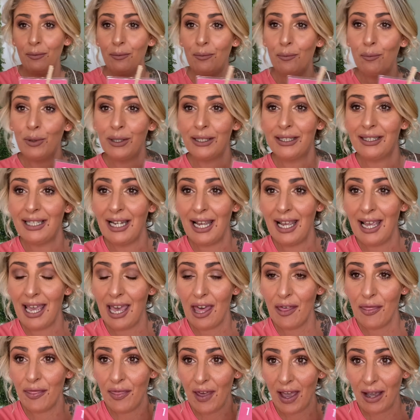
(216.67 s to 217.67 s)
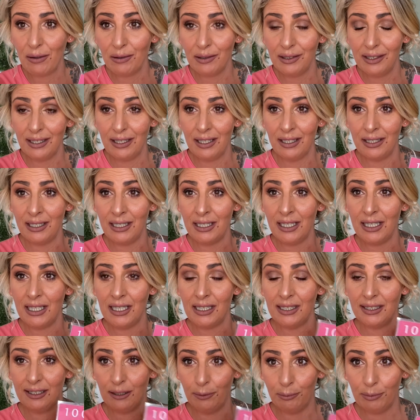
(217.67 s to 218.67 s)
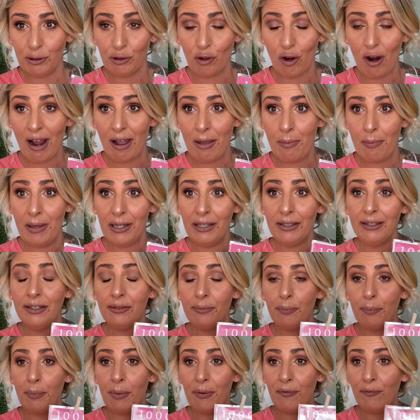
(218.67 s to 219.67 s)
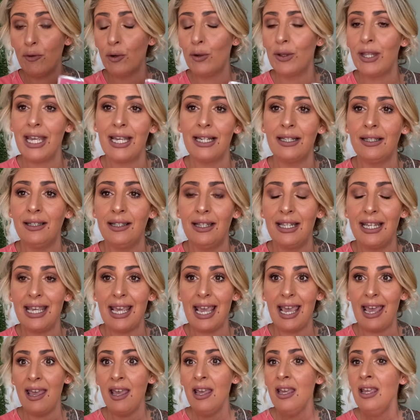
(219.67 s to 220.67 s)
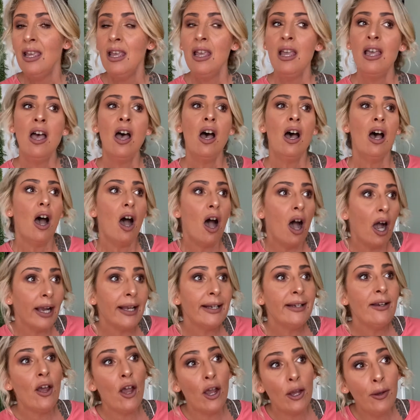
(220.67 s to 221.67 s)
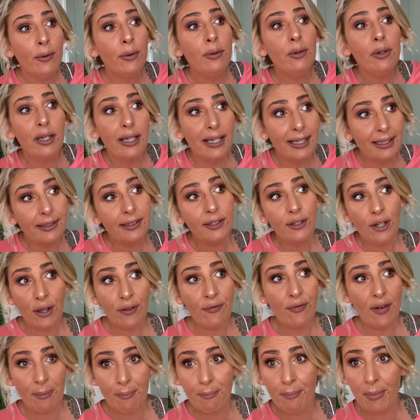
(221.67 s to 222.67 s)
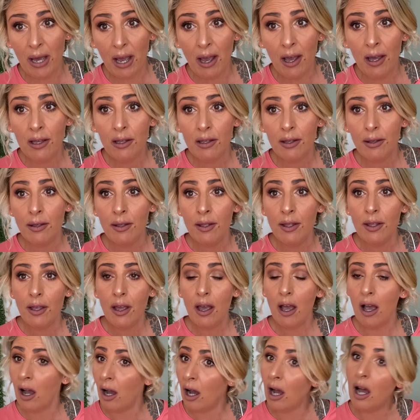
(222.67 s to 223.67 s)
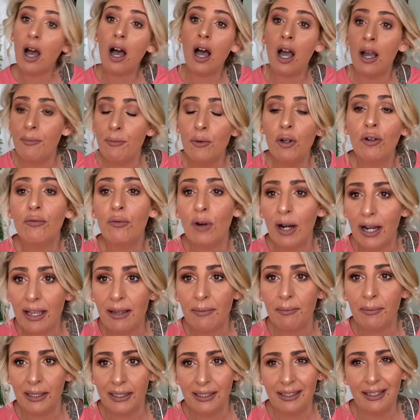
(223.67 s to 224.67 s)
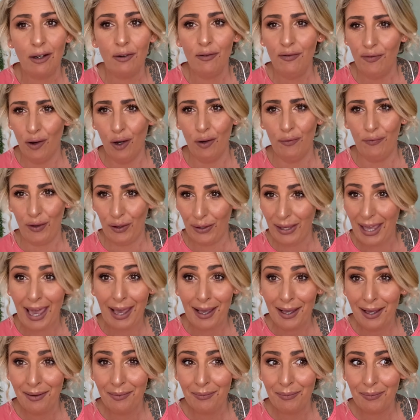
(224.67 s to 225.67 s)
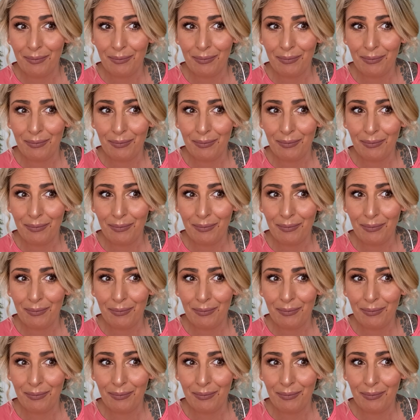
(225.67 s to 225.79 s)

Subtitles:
was to hit 1,000 subscribers before the end of the year. I know it's November. I'm not writing myself off, okay?